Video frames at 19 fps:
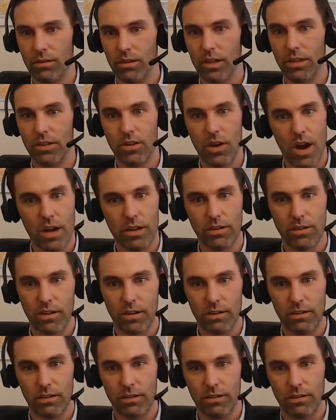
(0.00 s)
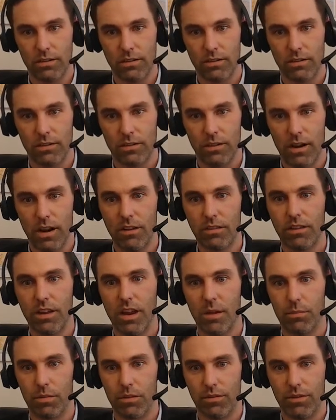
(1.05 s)
a doctor or a
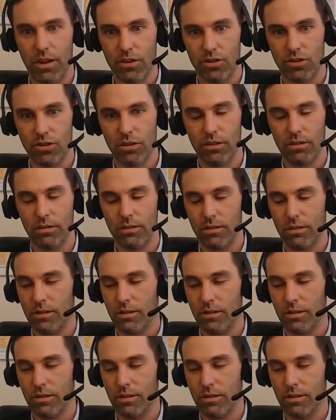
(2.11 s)
healthcare professional,